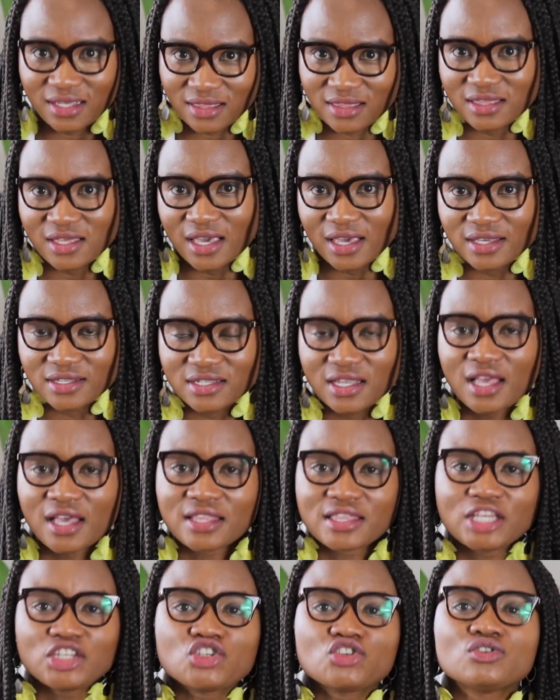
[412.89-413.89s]
things
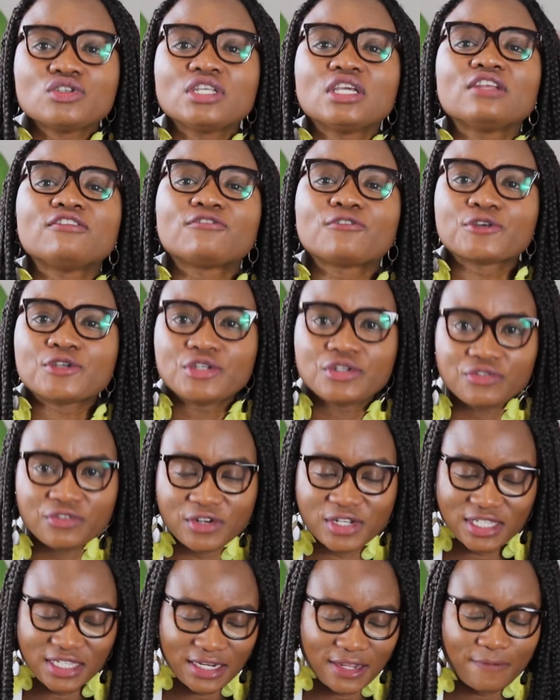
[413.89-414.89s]
that you need for
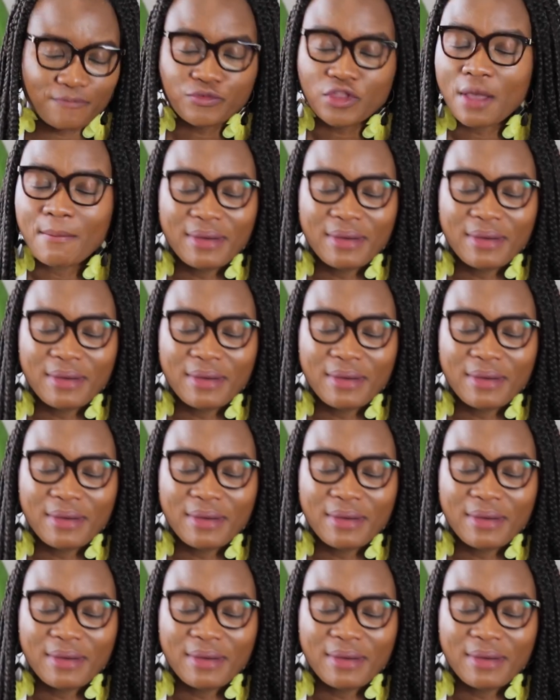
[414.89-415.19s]
university.